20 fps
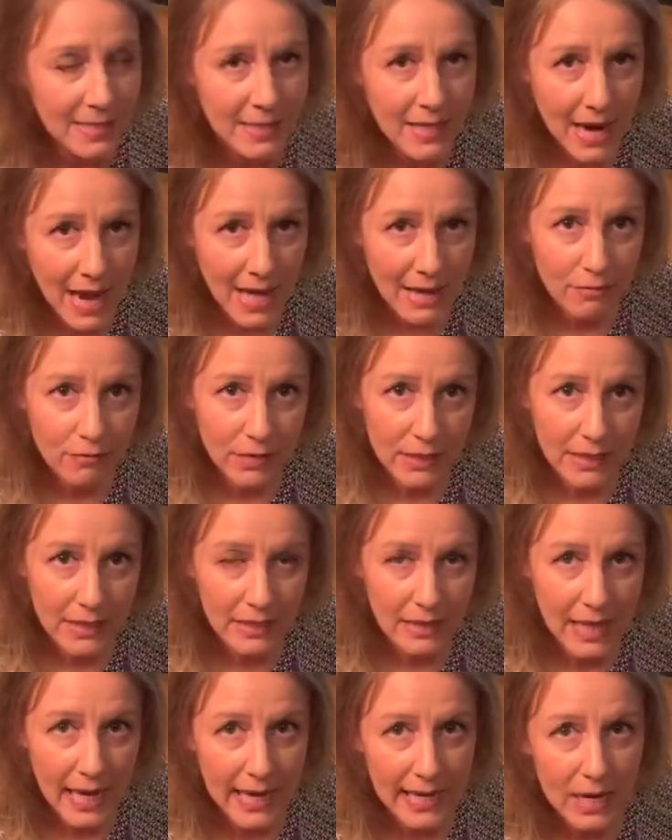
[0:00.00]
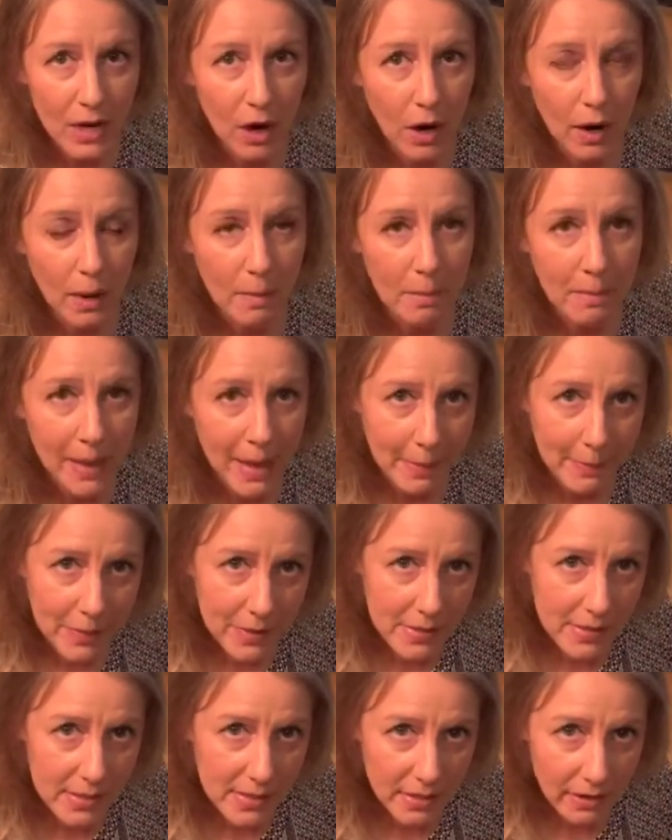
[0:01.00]
that I really like are maple
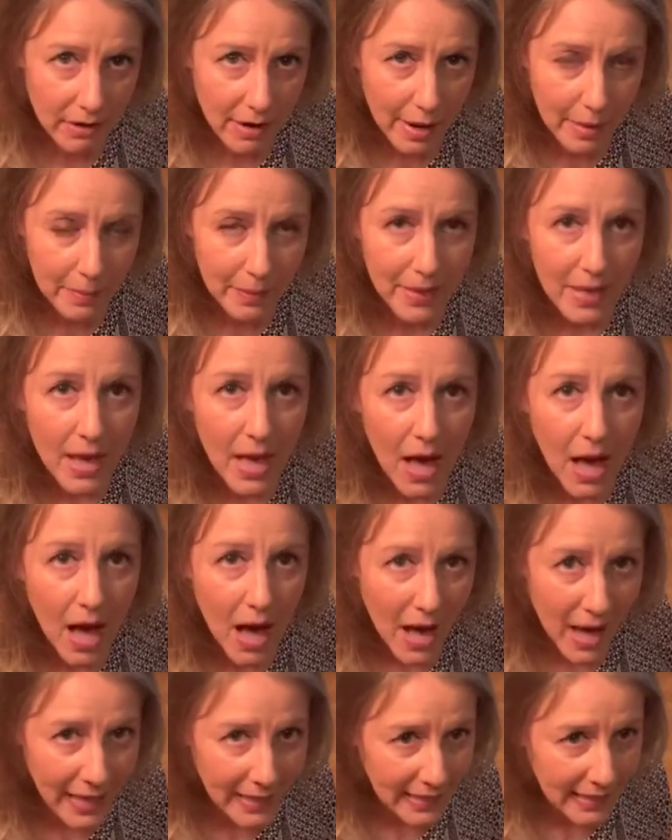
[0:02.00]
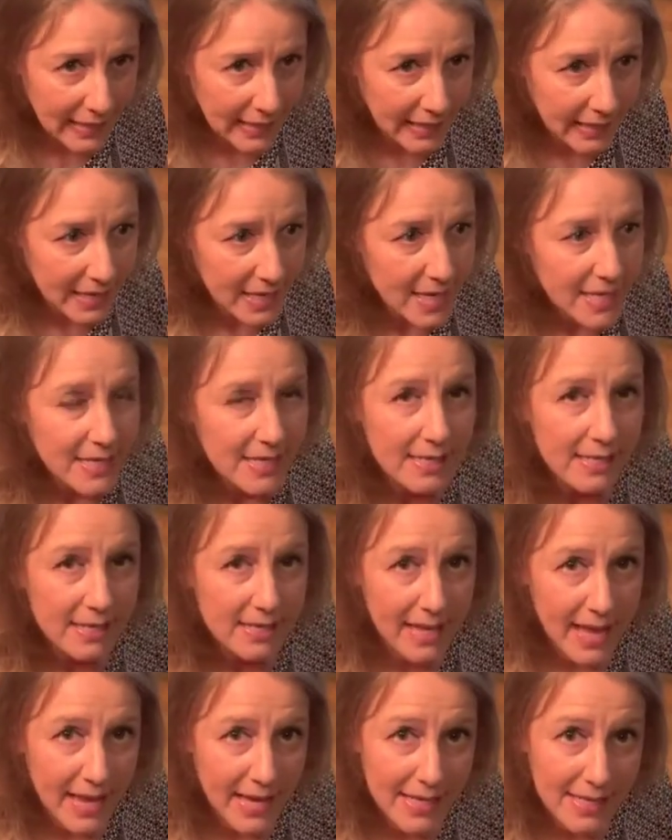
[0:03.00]
syrup, honey,
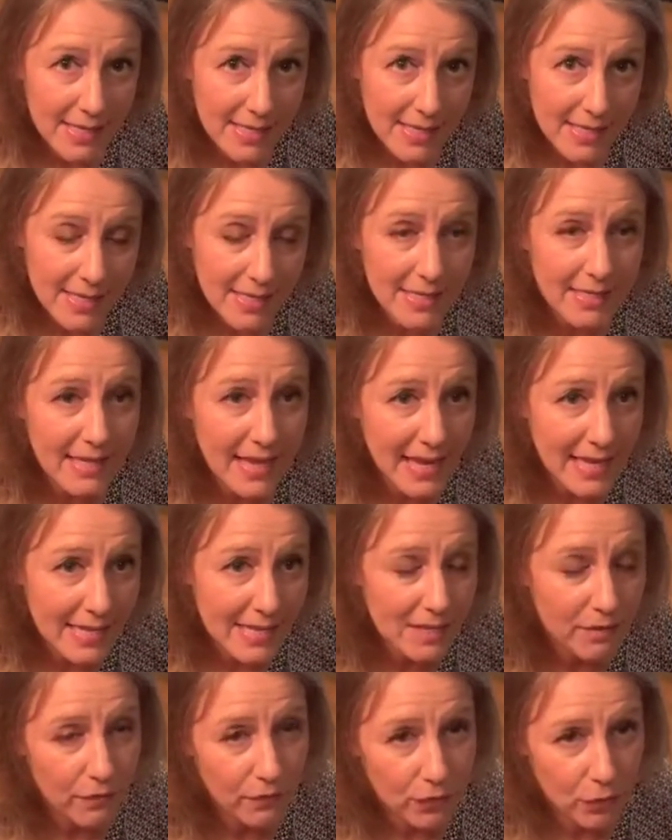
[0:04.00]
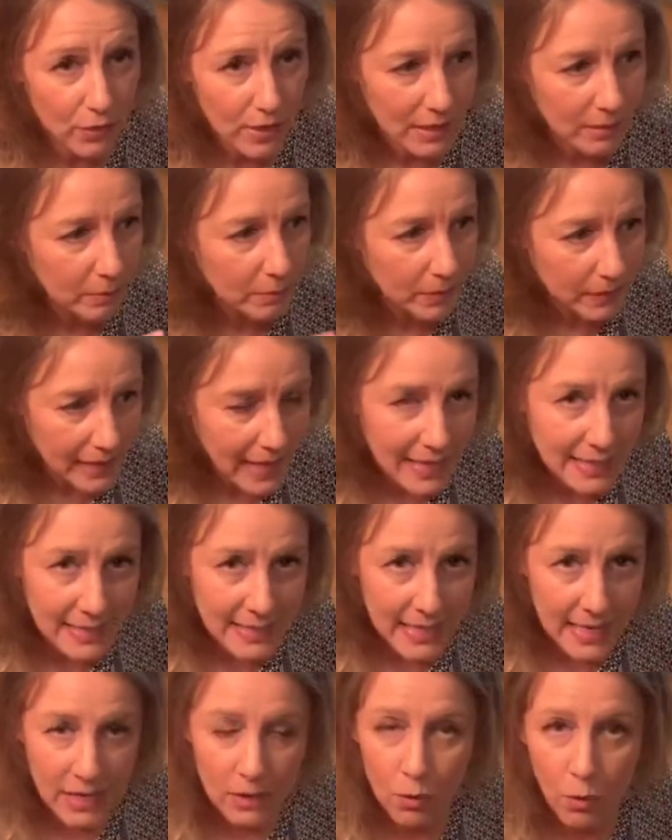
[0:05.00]
dates if you can blend
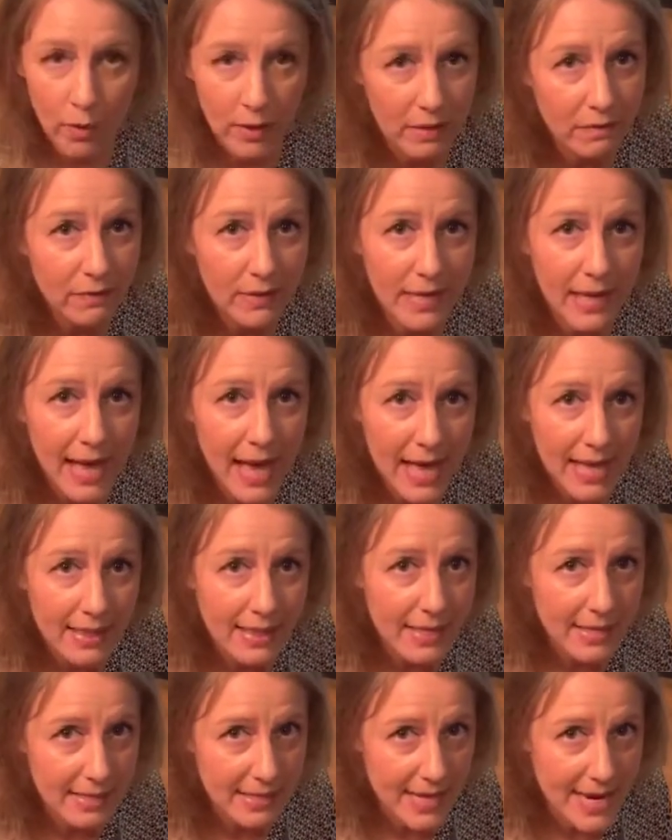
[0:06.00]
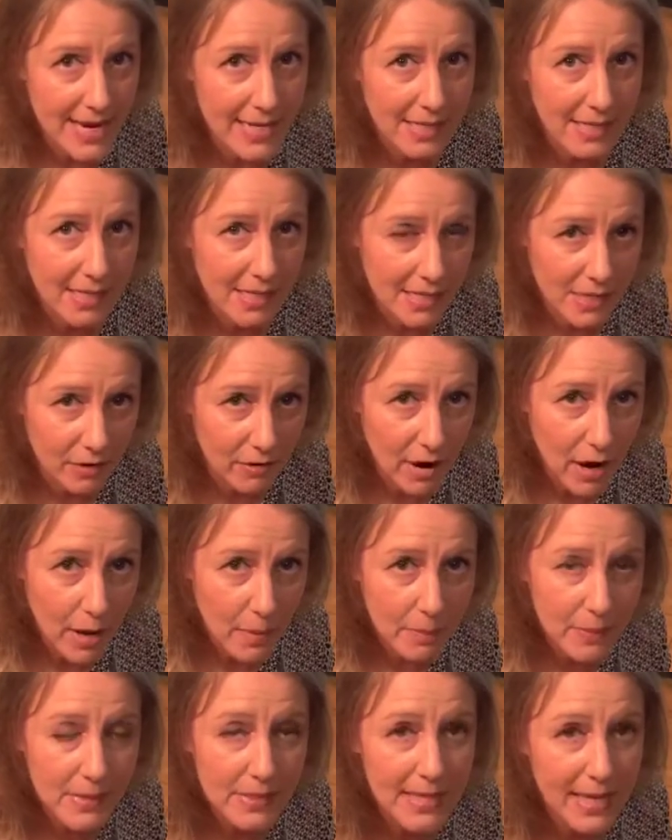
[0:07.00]
it or even get the date syrup.
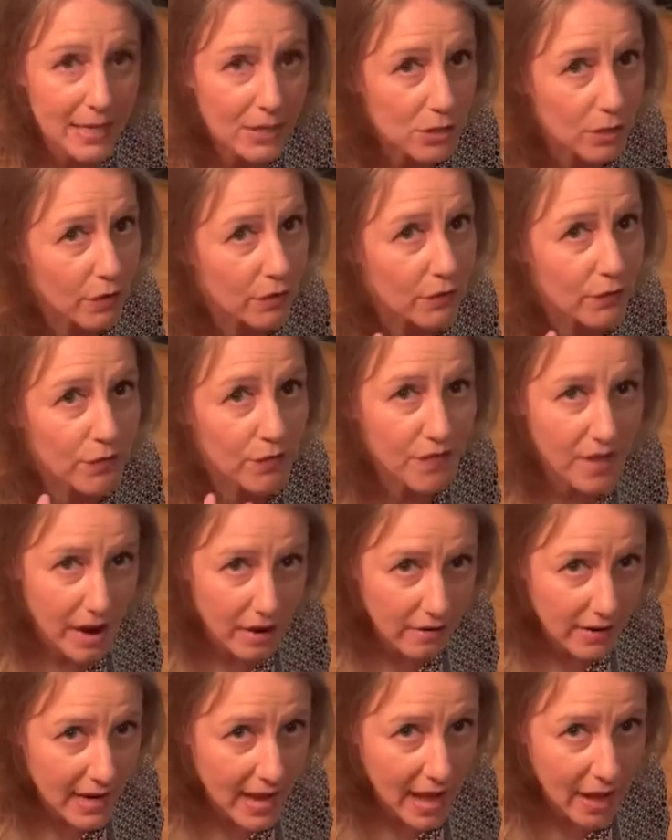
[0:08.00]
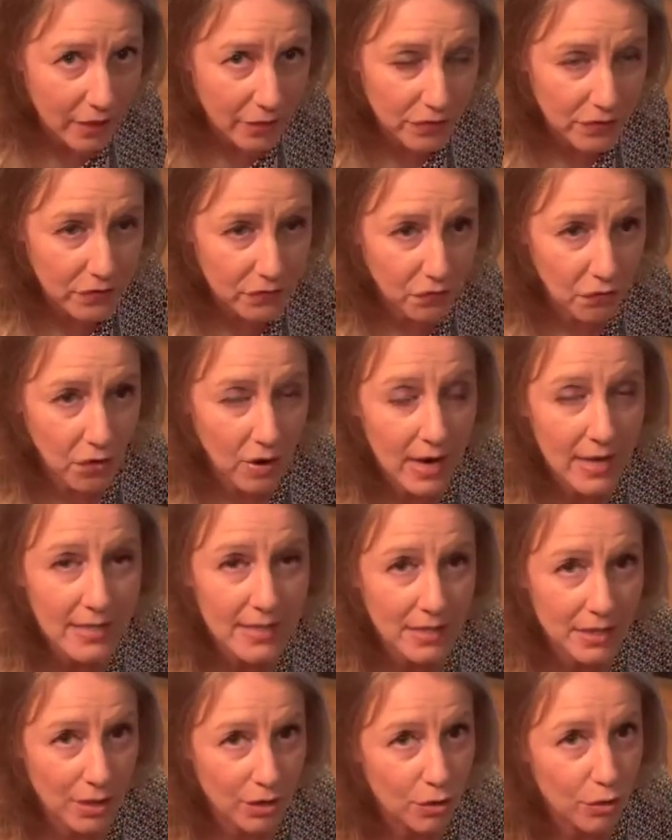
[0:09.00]
Dates are very healthy for us
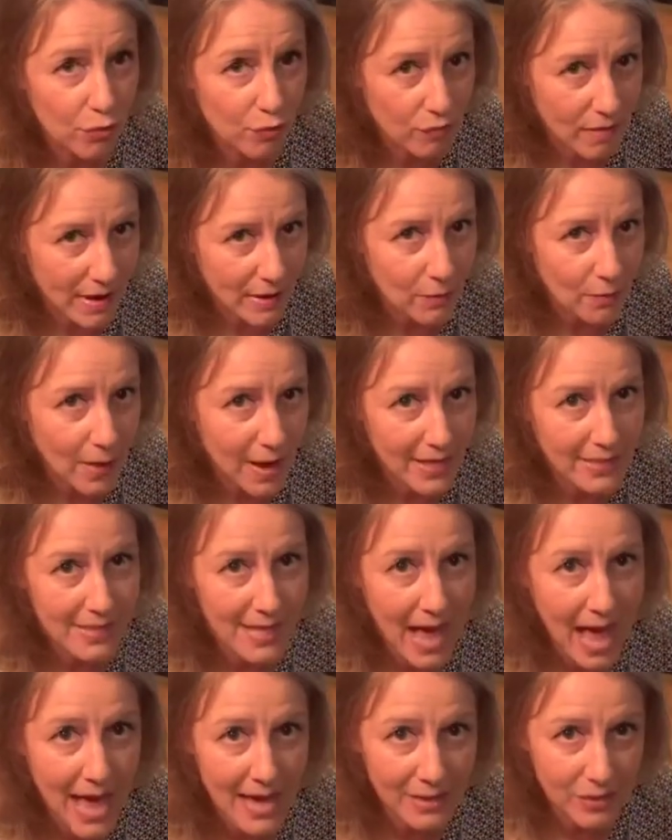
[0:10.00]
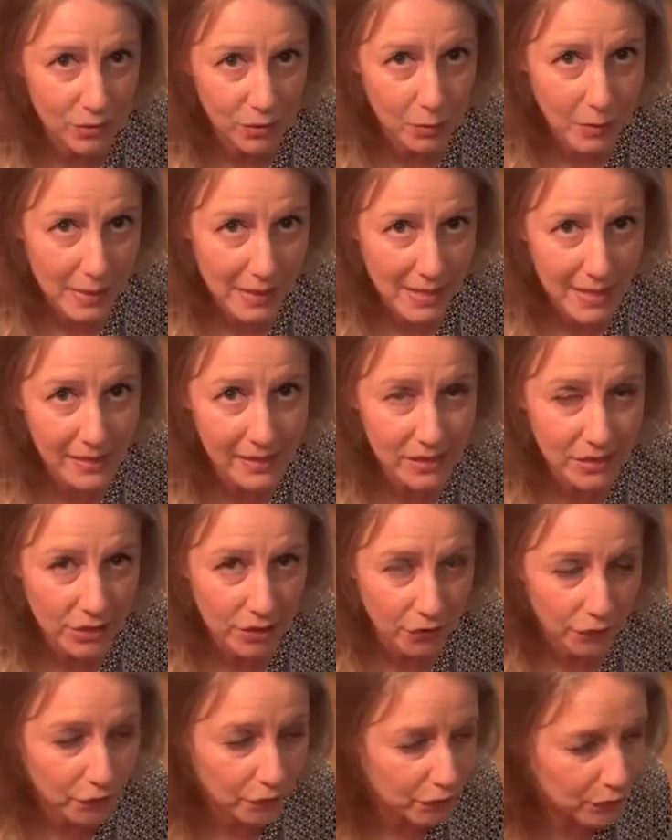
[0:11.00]
and a great way to add sweetness to
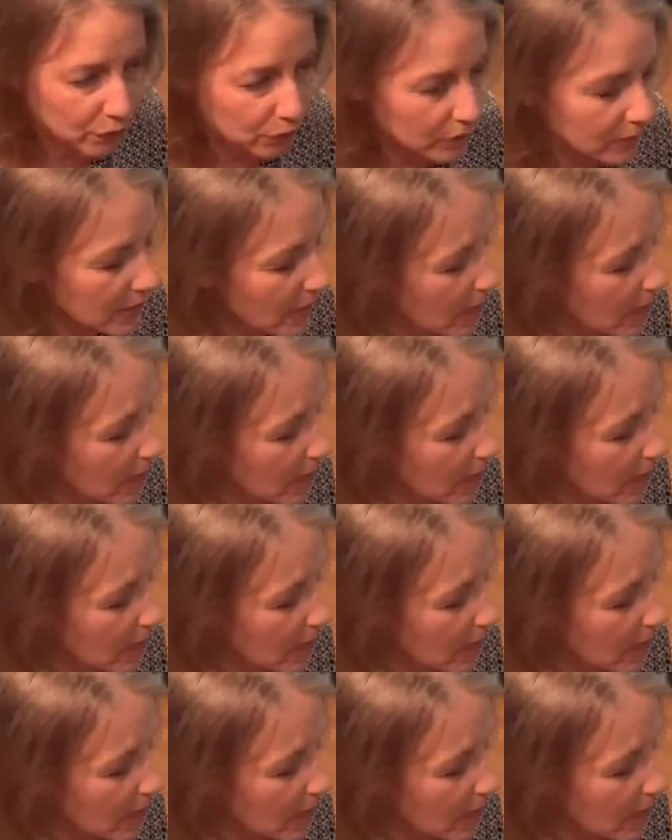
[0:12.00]
your food.